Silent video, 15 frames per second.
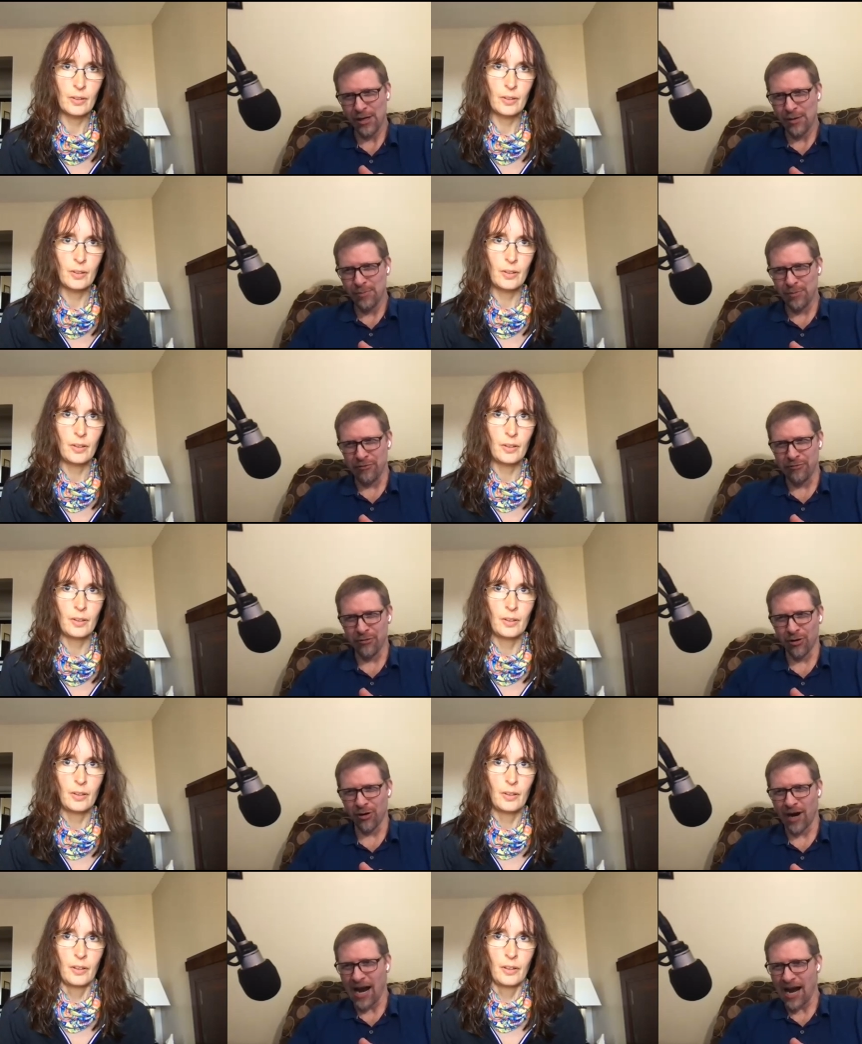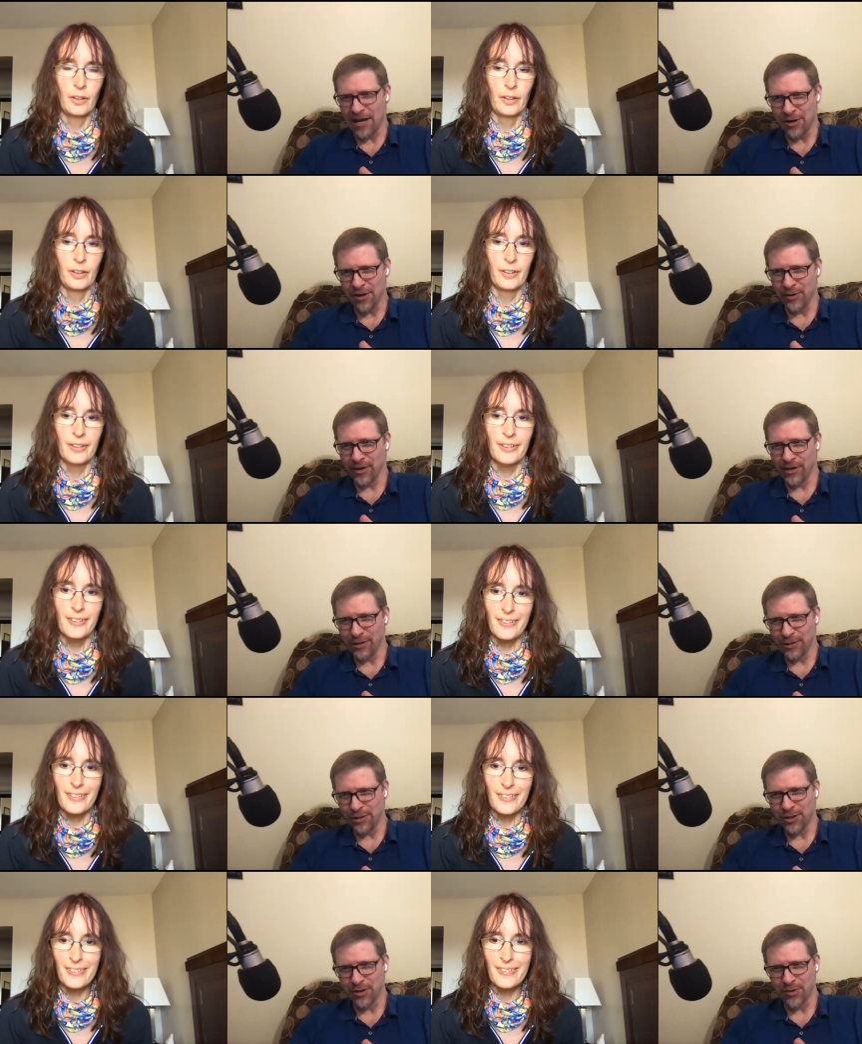Speaker 1: before i go into
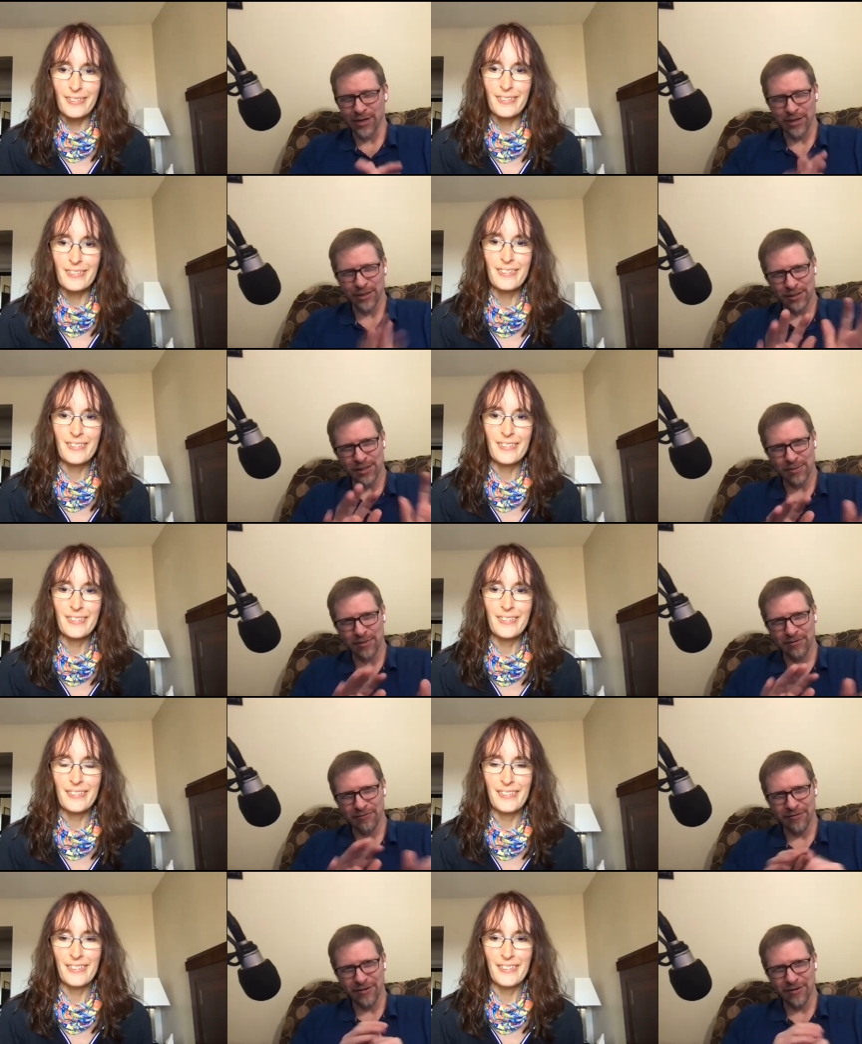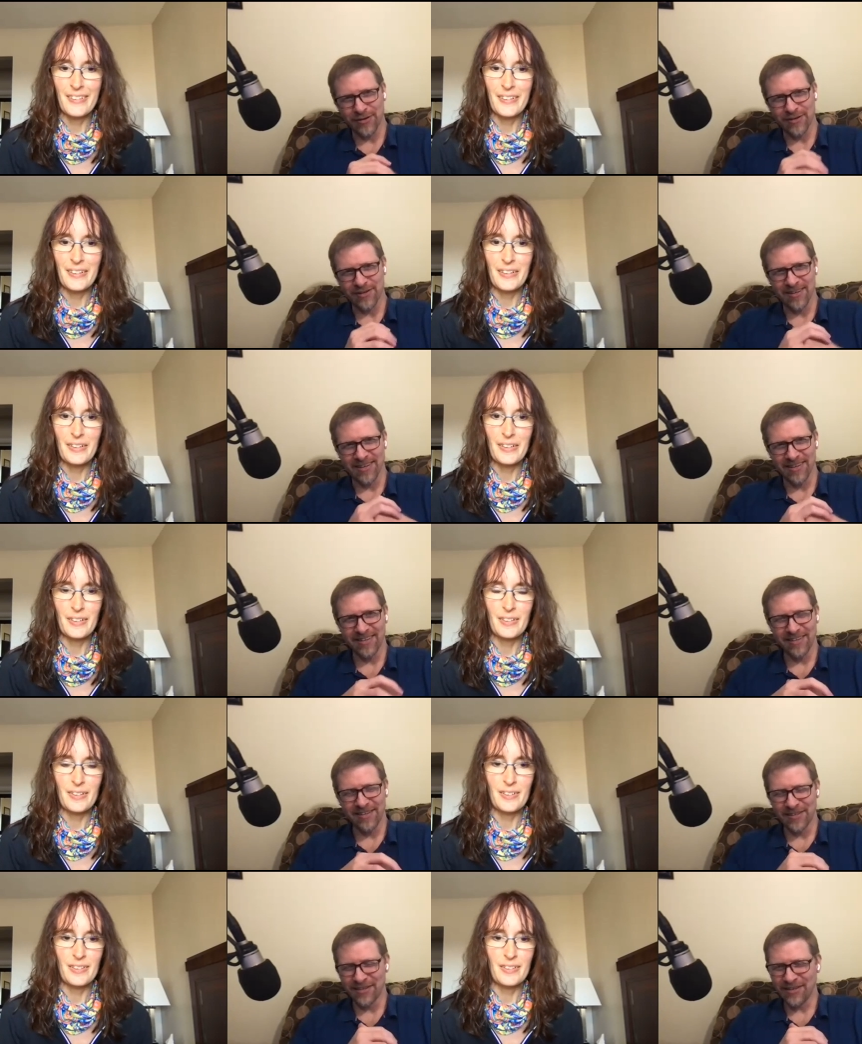showing some of your uh,
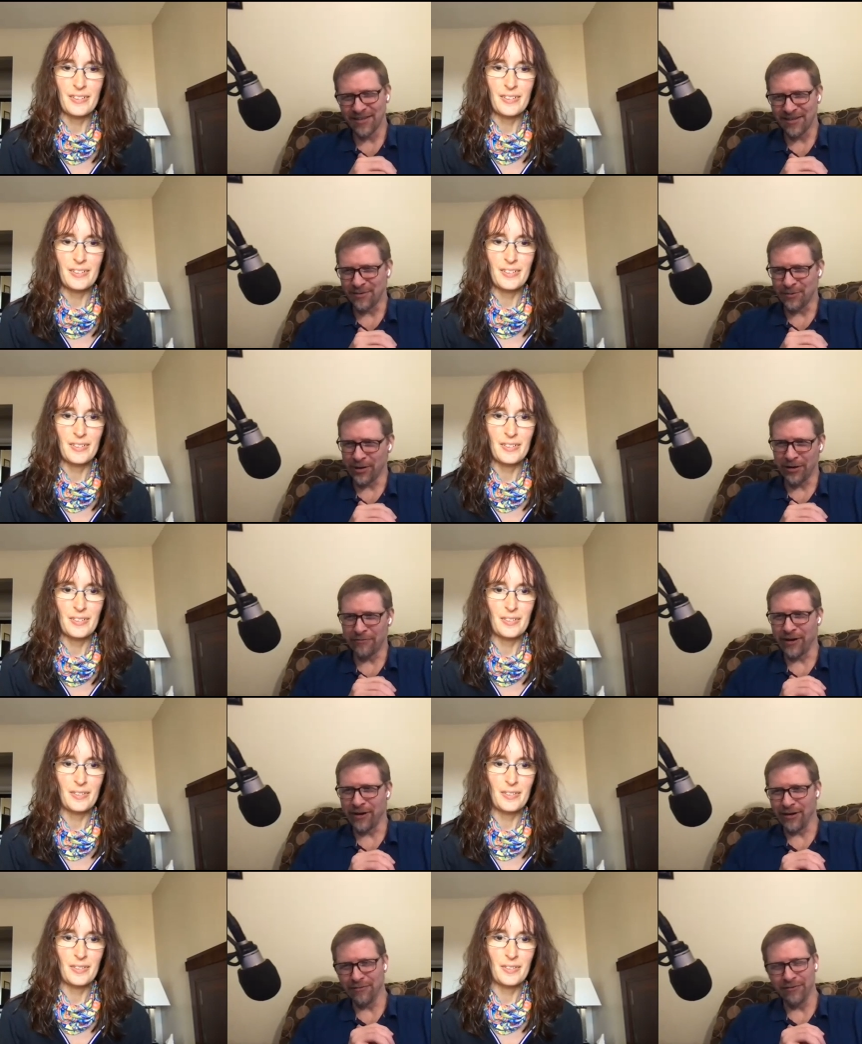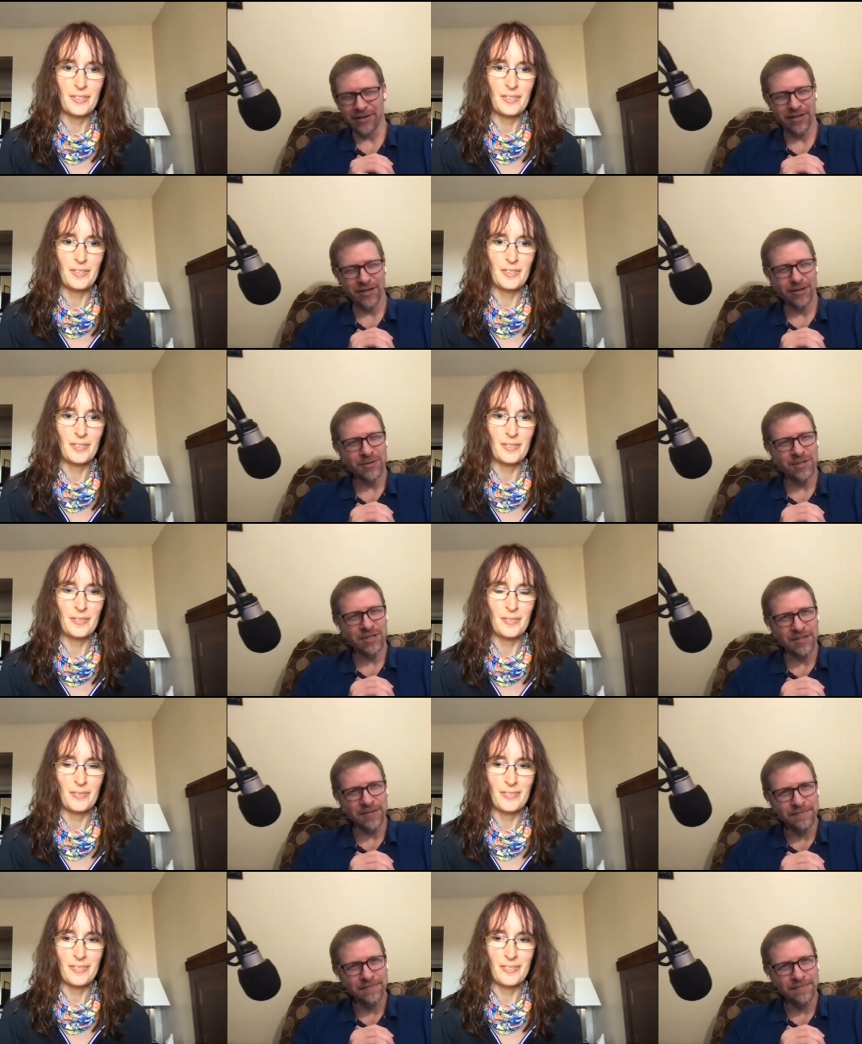your, your one of your final videos here